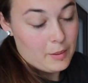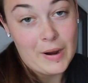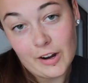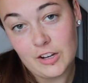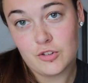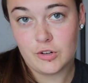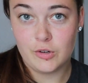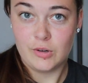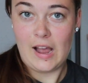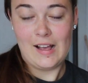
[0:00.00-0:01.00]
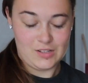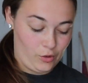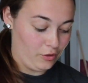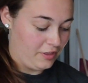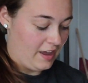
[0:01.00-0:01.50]
American Drew has a
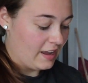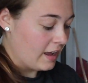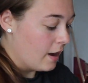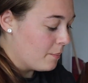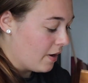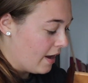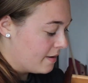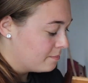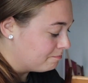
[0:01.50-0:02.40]
whole thing, but